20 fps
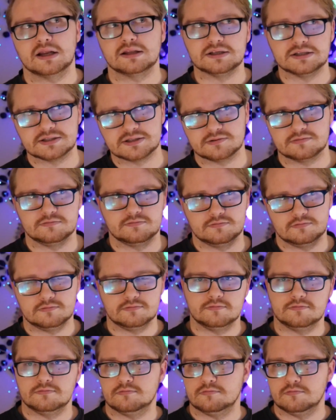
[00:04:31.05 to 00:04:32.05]
At least
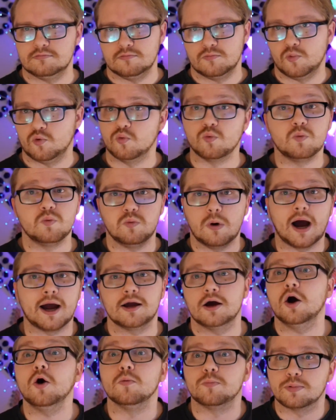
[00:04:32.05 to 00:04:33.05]
I
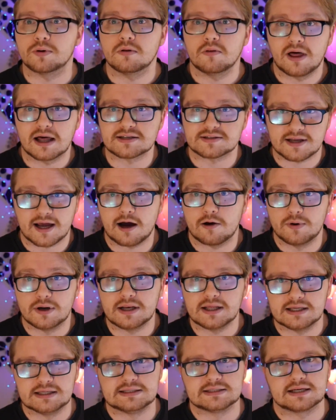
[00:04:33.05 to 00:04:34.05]
hope that's how
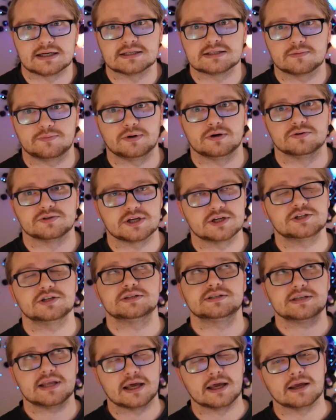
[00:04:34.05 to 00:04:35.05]
it is, I suppose I
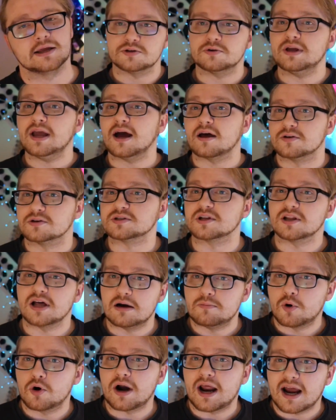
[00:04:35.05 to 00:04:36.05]
should say. So yeah, there's a
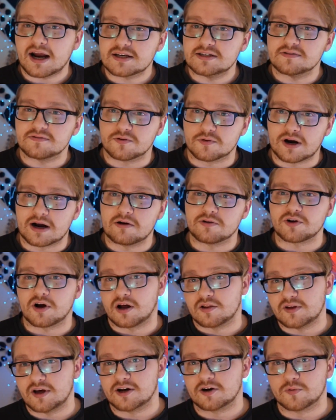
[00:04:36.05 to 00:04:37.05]
lot more active ground
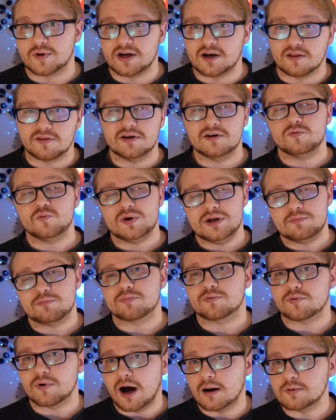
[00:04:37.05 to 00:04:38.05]
on that arena than we
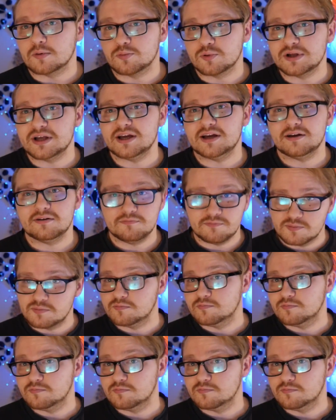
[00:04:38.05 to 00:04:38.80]
probably